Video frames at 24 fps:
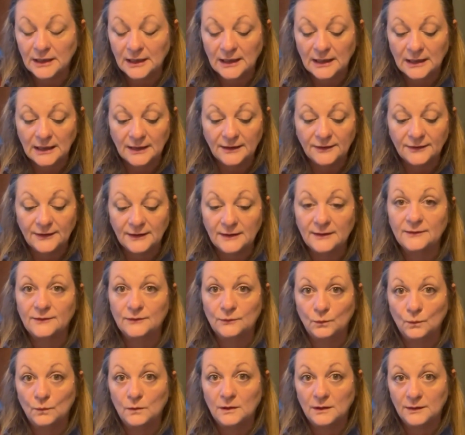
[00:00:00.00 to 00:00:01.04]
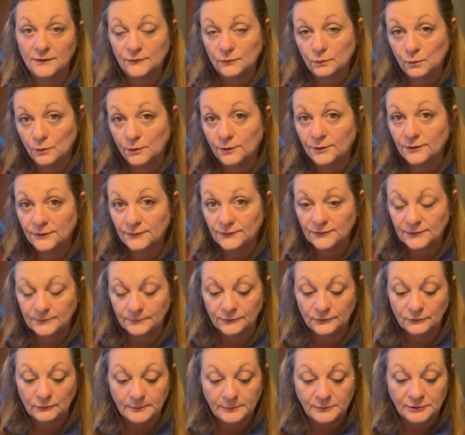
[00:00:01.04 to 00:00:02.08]
and I think it's worth the
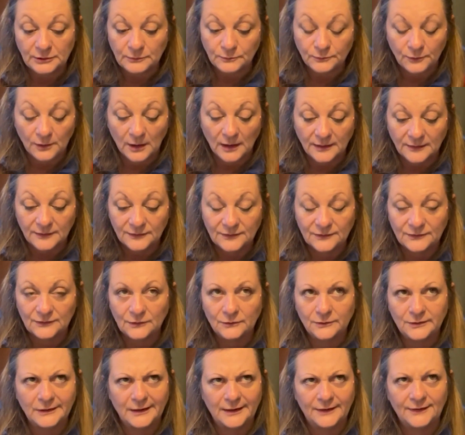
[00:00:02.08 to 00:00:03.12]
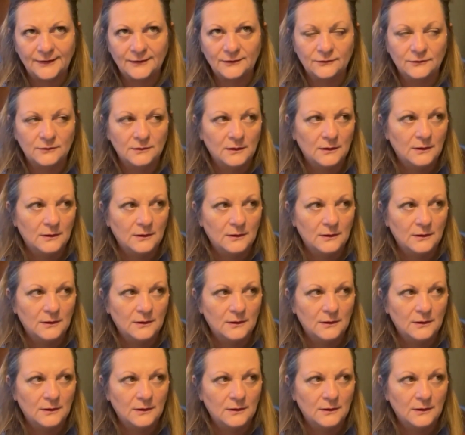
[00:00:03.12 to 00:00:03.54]
subscription price. It's only, I think,